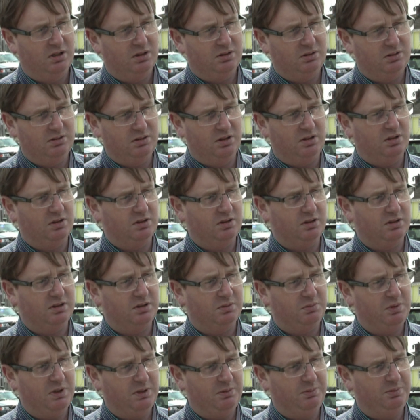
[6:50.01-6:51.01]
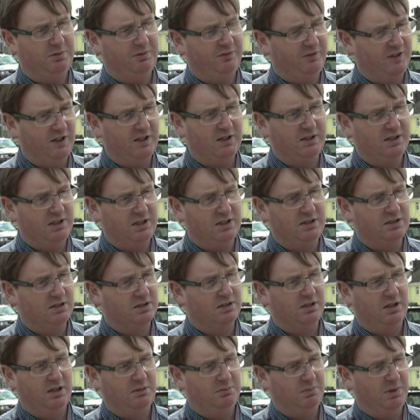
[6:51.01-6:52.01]
No longer do we fear
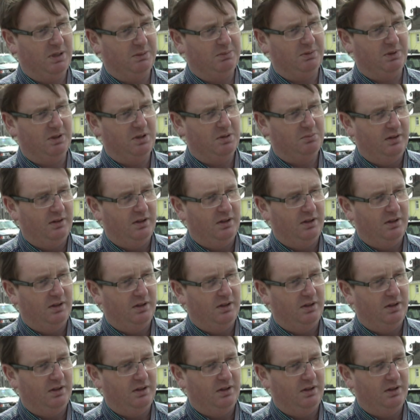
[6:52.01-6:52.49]
these people.